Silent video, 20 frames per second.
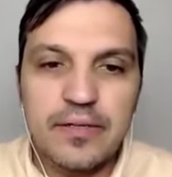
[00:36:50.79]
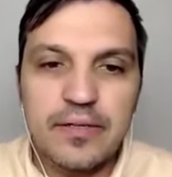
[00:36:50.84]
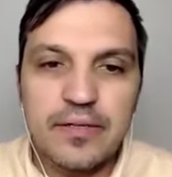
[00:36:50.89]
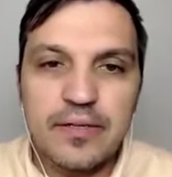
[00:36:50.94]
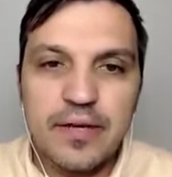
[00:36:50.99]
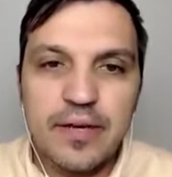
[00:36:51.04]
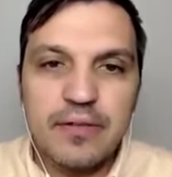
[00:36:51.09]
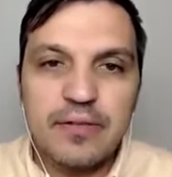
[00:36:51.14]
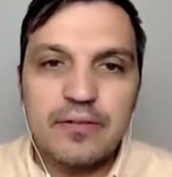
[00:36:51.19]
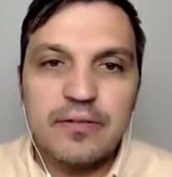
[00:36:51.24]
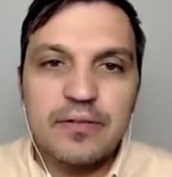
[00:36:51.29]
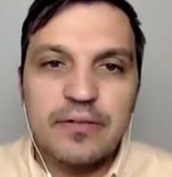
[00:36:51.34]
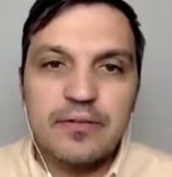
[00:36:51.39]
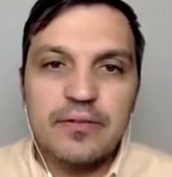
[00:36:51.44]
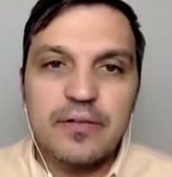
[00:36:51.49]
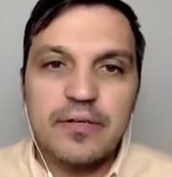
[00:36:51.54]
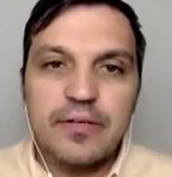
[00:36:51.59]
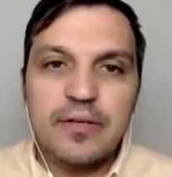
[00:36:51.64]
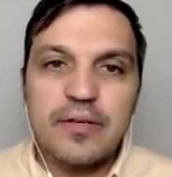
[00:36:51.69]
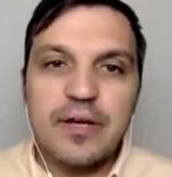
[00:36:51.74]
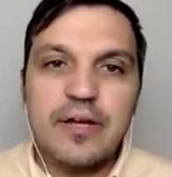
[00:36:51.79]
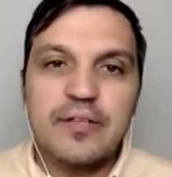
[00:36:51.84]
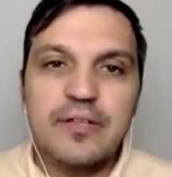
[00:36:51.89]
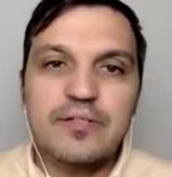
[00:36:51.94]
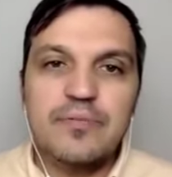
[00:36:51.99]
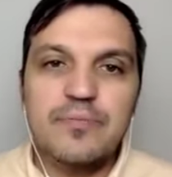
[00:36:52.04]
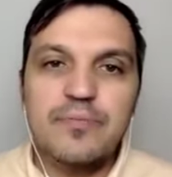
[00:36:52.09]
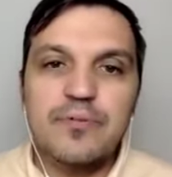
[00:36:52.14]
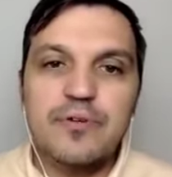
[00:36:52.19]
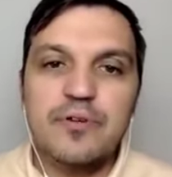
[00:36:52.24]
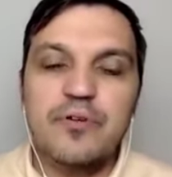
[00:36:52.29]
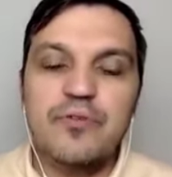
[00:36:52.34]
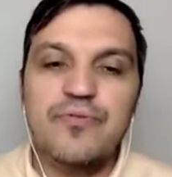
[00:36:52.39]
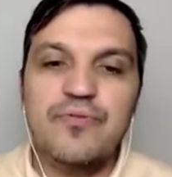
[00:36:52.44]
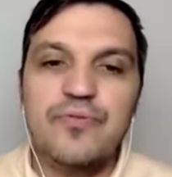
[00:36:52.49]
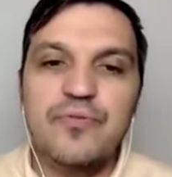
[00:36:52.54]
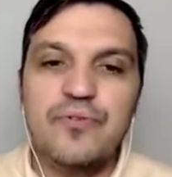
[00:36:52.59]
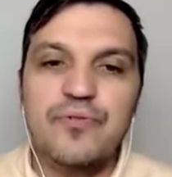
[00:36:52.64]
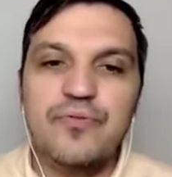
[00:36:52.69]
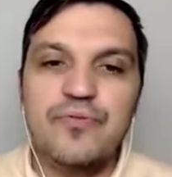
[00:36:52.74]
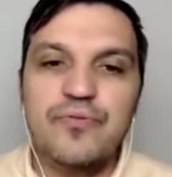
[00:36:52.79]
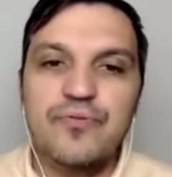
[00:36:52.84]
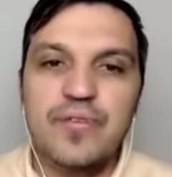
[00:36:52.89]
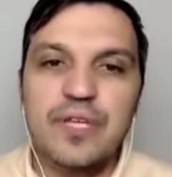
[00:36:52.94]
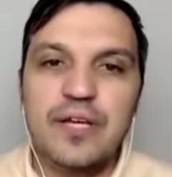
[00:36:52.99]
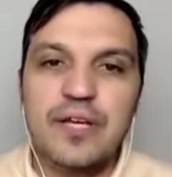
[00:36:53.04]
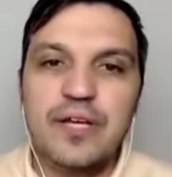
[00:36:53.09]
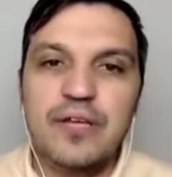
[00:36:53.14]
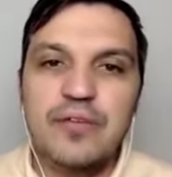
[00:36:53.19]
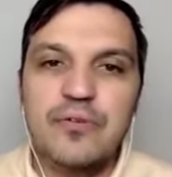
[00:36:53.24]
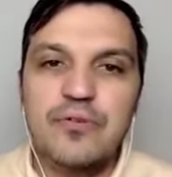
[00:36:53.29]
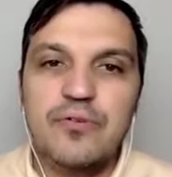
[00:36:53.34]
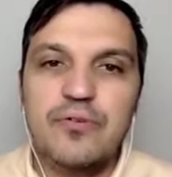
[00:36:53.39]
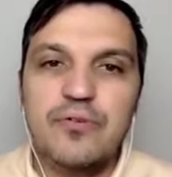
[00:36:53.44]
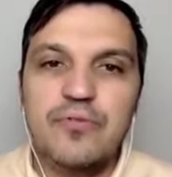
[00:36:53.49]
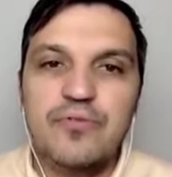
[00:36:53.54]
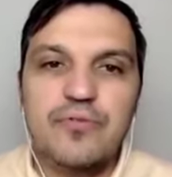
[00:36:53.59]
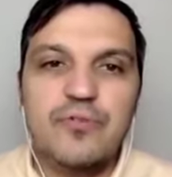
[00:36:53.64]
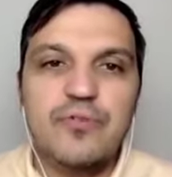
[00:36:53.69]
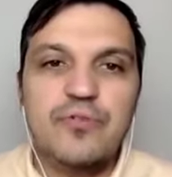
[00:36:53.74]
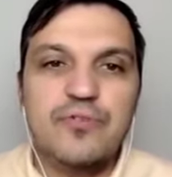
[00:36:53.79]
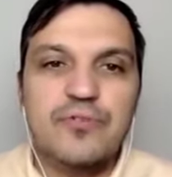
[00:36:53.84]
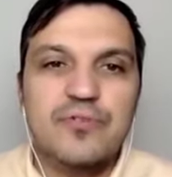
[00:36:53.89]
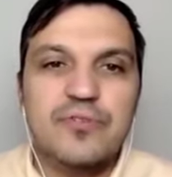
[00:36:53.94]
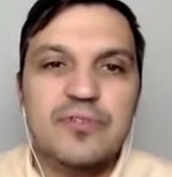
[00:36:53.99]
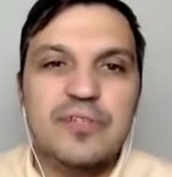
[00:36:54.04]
the the, the customer of, of decathlon of course